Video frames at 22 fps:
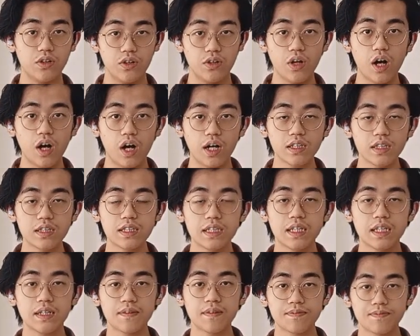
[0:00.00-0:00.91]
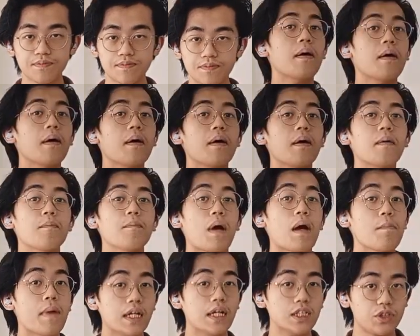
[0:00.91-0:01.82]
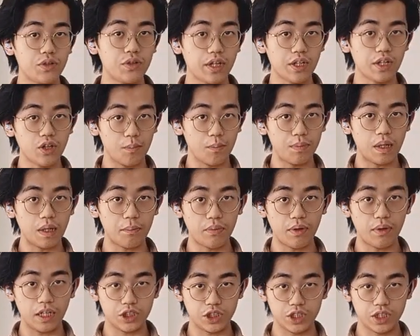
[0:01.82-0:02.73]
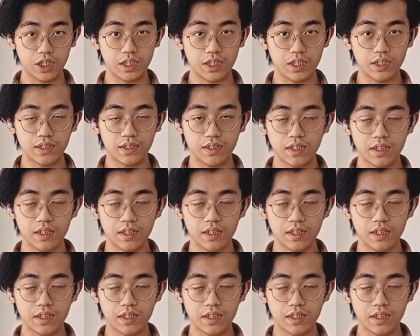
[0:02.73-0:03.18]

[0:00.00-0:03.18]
or not by measuring your blood pressure.